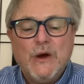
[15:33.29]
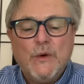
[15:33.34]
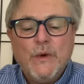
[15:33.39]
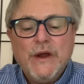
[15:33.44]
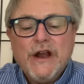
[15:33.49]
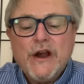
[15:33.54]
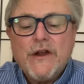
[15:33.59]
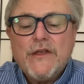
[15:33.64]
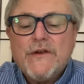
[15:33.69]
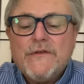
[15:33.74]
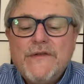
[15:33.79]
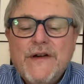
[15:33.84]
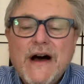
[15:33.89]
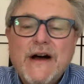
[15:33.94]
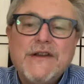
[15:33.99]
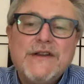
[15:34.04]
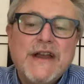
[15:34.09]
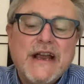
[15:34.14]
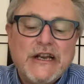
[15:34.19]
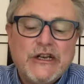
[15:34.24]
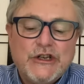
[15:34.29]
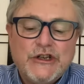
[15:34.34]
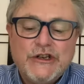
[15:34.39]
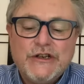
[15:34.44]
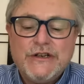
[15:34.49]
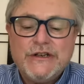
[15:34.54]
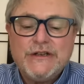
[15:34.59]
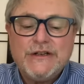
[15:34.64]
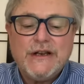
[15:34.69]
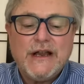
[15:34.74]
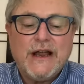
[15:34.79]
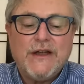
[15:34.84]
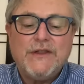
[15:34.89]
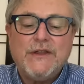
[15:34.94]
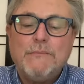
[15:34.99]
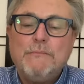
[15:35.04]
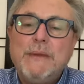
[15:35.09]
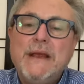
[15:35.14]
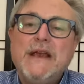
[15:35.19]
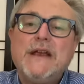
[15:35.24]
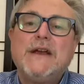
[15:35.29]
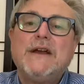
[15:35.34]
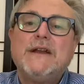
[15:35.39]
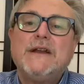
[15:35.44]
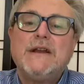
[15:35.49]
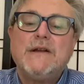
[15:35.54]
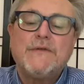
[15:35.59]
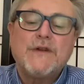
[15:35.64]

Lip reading: We are the foundation and the beacon